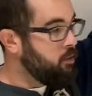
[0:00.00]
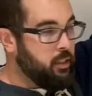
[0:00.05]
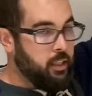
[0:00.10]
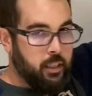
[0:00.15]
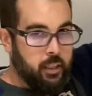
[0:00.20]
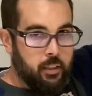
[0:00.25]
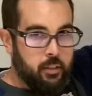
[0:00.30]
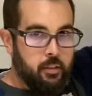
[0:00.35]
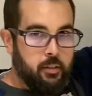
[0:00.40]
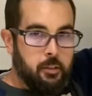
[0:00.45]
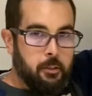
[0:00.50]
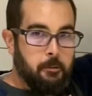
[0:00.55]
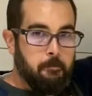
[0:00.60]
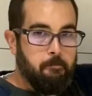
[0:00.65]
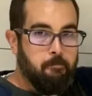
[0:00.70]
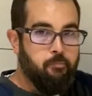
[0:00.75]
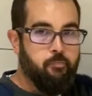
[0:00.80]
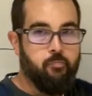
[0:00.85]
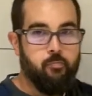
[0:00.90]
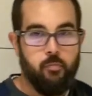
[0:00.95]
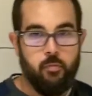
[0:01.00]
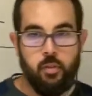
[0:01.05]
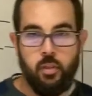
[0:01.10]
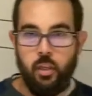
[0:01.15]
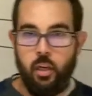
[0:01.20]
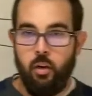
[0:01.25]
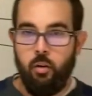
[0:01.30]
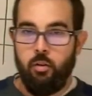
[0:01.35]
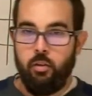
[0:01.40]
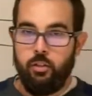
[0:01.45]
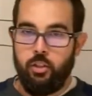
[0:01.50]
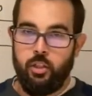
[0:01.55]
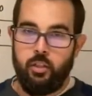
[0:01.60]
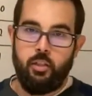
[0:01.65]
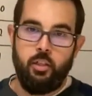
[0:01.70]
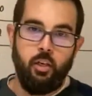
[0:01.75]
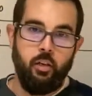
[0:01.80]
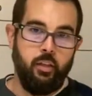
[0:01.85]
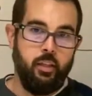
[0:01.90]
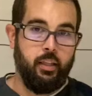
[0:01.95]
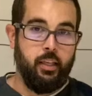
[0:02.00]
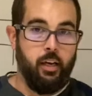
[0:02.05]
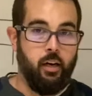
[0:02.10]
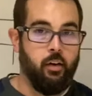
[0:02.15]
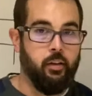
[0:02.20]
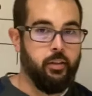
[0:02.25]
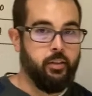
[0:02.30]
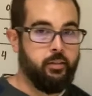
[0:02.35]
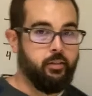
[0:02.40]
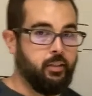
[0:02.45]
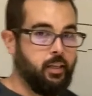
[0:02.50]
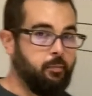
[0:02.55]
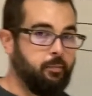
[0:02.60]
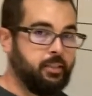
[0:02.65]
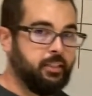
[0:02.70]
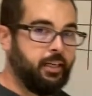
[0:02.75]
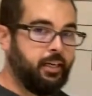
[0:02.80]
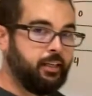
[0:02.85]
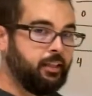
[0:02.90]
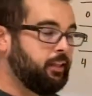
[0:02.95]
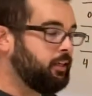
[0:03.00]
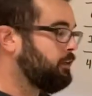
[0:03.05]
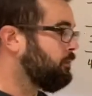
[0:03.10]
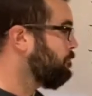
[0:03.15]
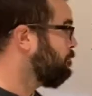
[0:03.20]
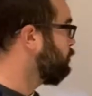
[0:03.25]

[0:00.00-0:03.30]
this. So just know that they are the same exact thing.